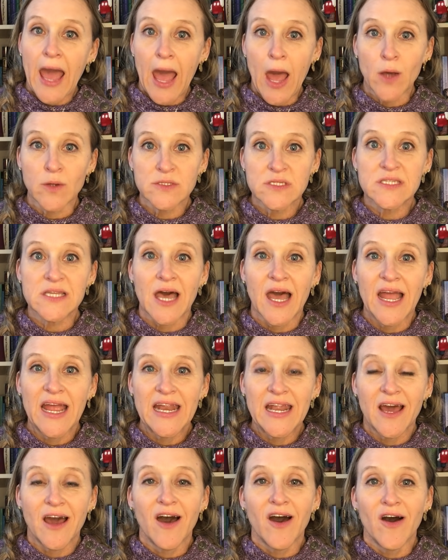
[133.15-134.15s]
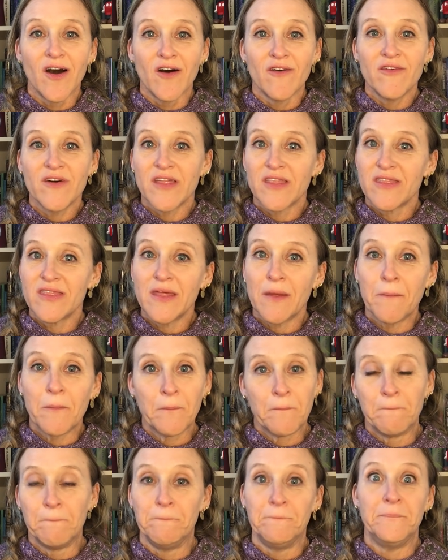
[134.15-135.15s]
outside of the
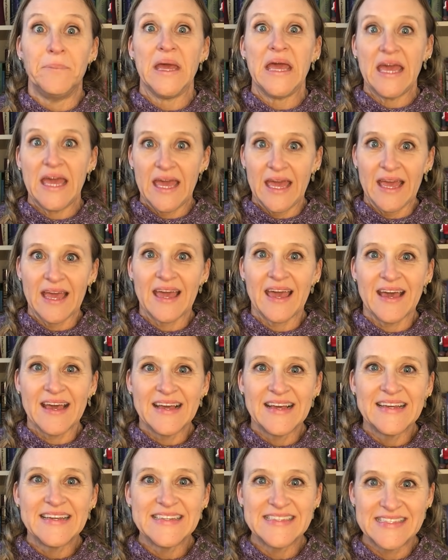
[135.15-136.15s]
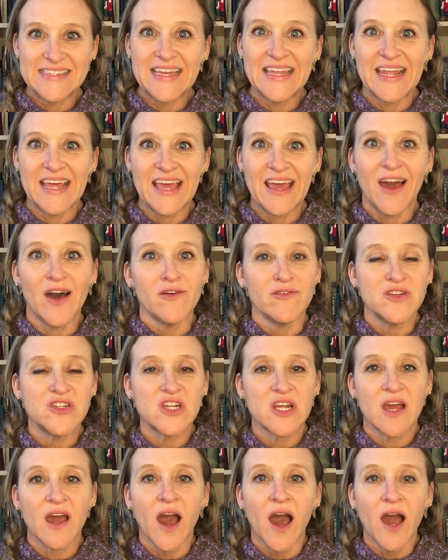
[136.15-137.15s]
big city of
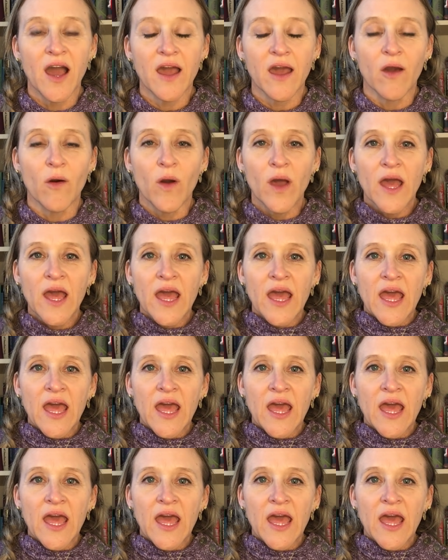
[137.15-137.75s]
Chicago.